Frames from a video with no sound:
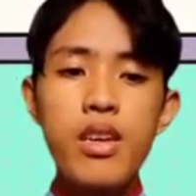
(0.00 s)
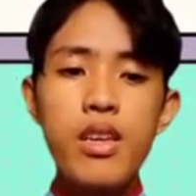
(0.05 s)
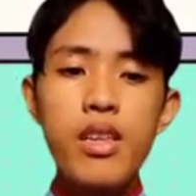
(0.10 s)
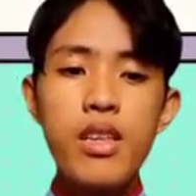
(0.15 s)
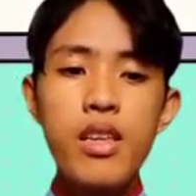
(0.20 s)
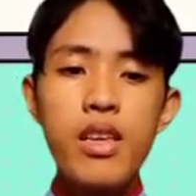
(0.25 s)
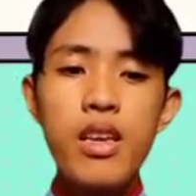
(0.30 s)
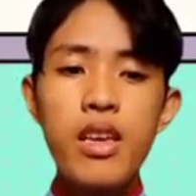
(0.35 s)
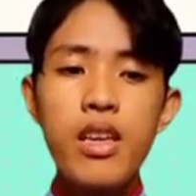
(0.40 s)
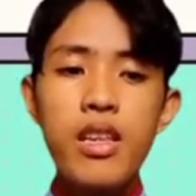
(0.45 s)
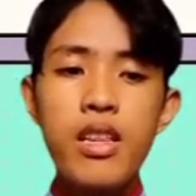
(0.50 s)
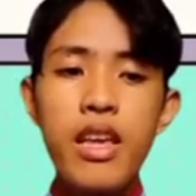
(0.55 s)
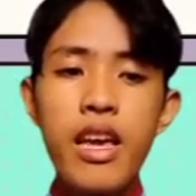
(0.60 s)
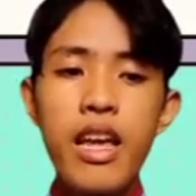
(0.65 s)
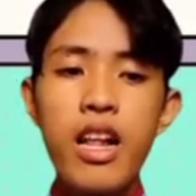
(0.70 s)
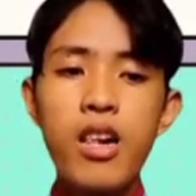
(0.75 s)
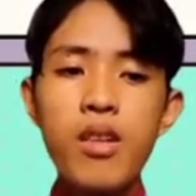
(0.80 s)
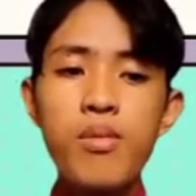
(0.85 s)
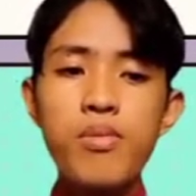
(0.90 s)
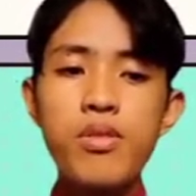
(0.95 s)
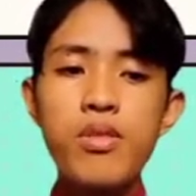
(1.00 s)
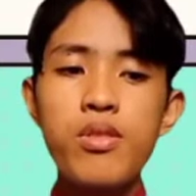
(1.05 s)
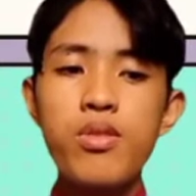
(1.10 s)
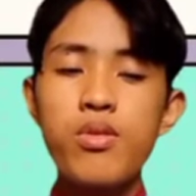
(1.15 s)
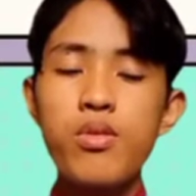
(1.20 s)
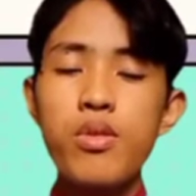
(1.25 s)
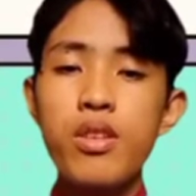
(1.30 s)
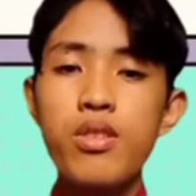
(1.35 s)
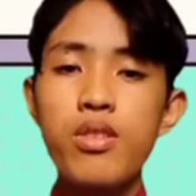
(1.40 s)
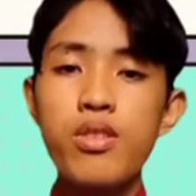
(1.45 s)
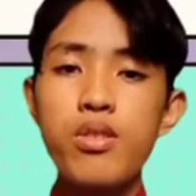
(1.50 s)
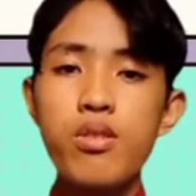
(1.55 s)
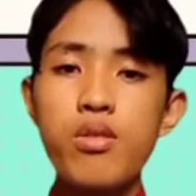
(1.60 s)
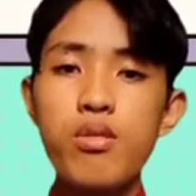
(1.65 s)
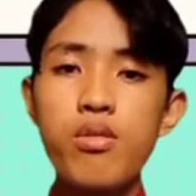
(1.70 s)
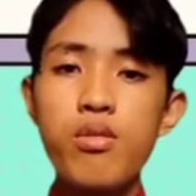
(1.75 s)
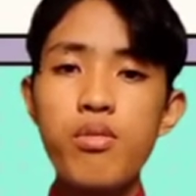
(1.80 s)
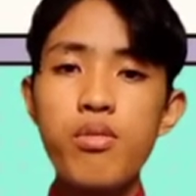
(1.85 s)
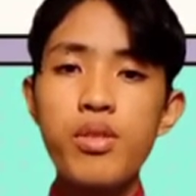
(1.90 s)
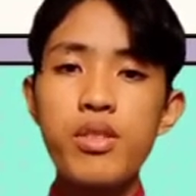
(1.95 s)
It helps the students to
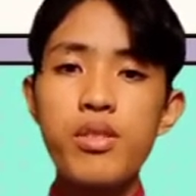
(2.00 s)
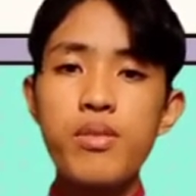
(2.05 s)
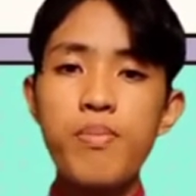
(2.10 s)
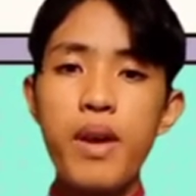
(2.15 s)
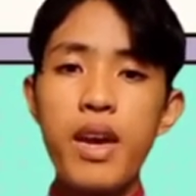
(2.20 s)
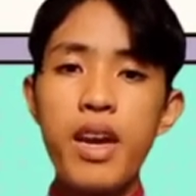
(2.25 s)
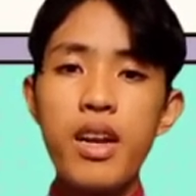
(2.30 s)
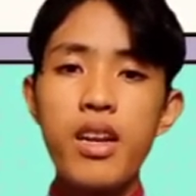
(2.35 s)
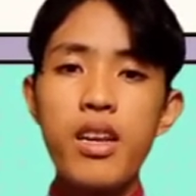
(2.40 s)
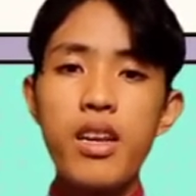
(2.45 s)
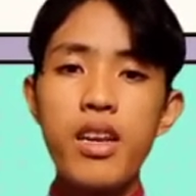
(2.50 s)
respect